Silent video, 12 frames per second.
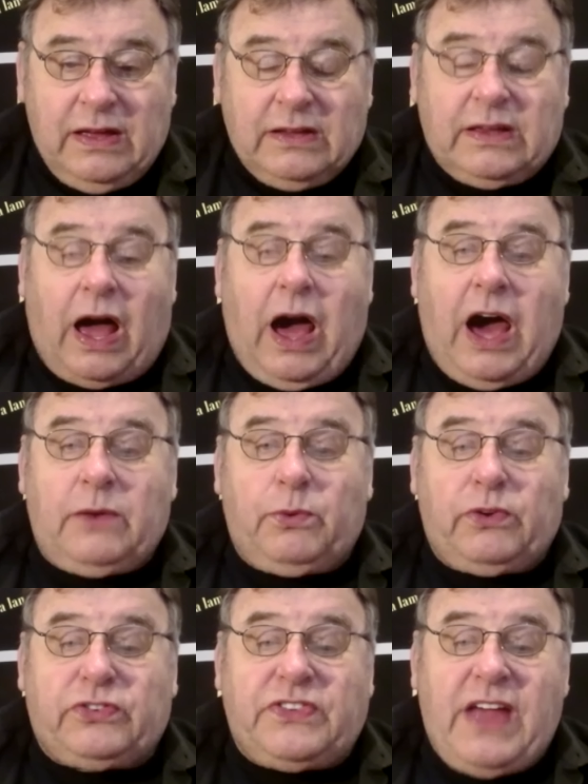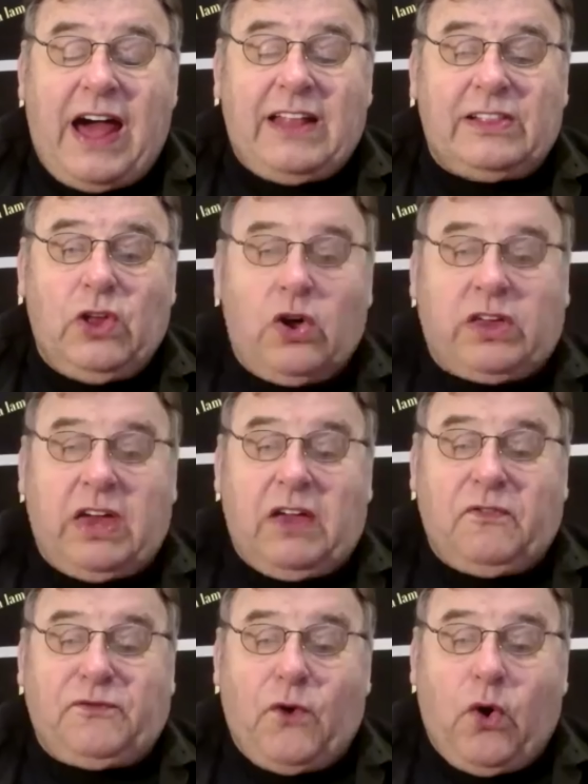God was not looking
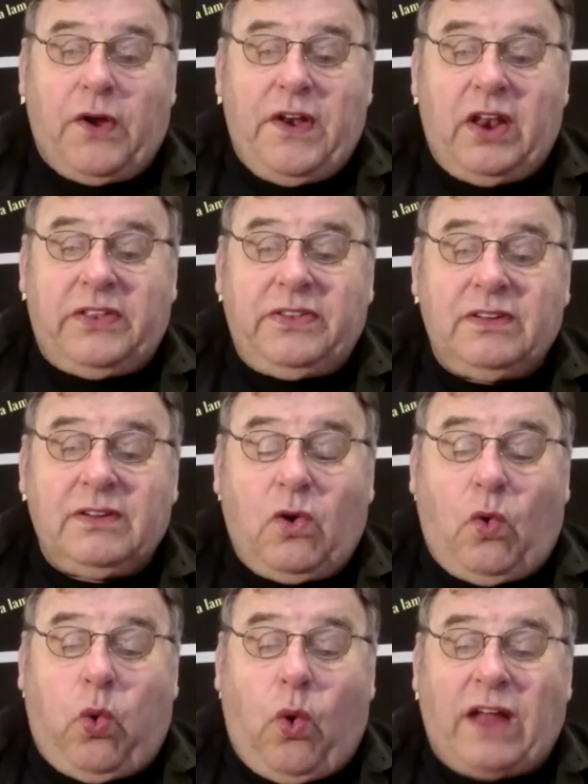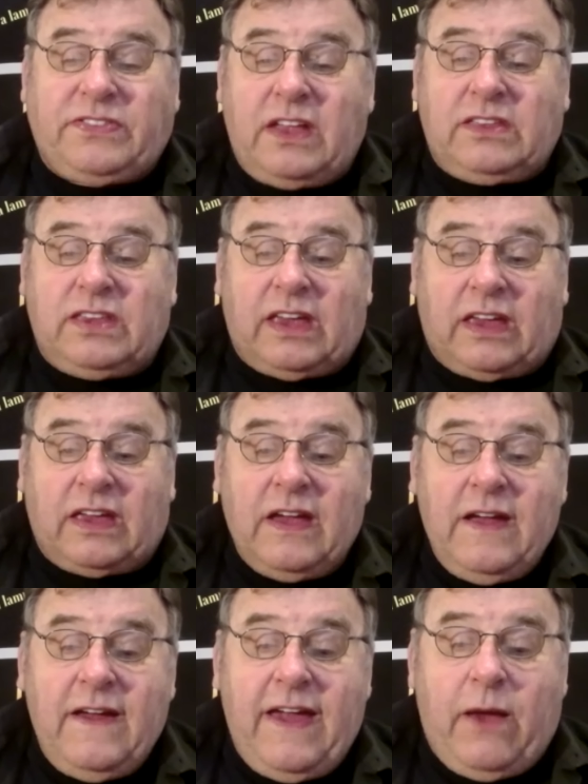for quantity,
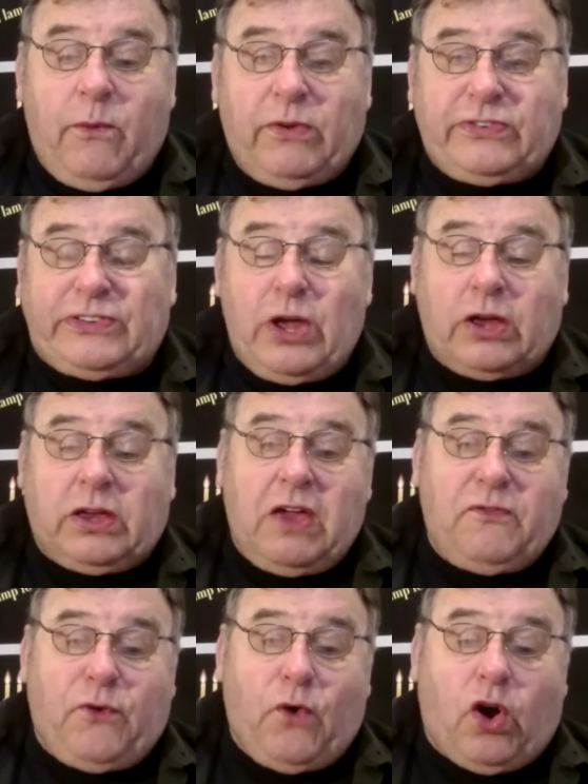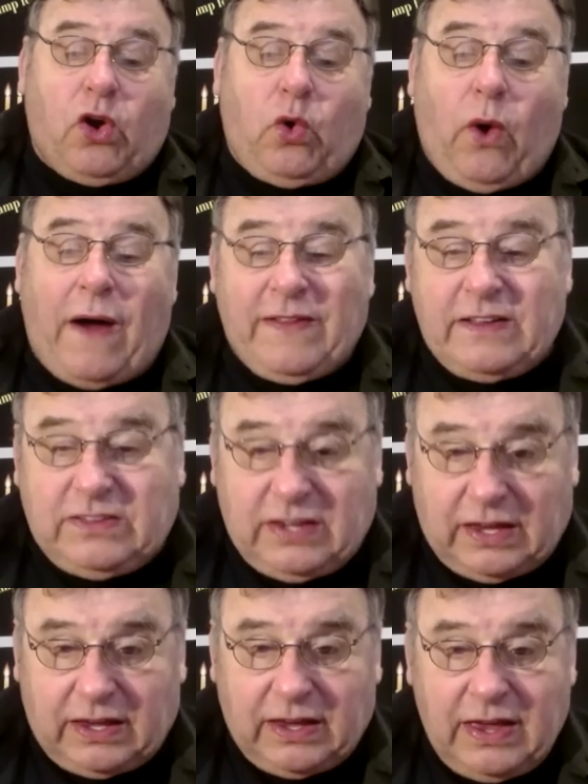He was looking for
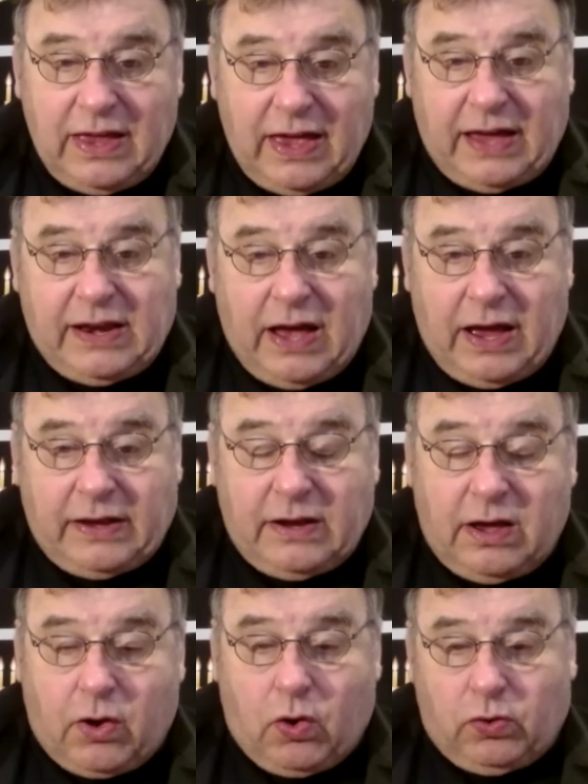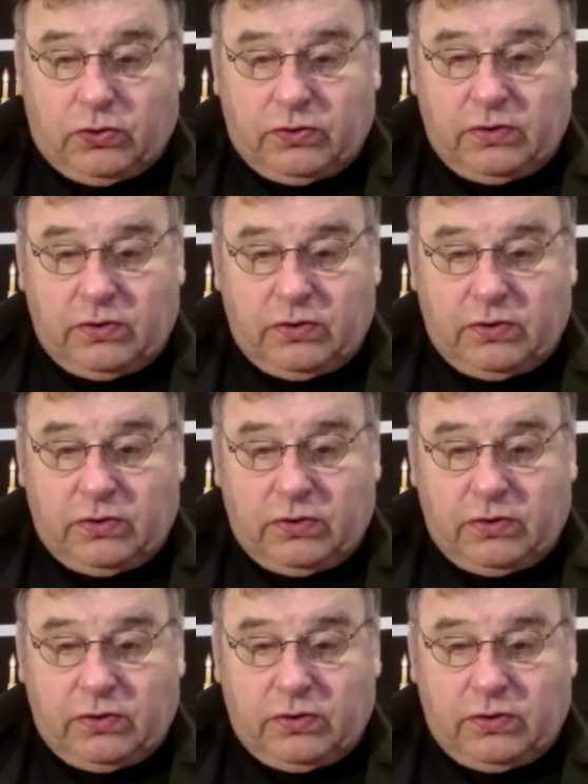quality at Ein Harod.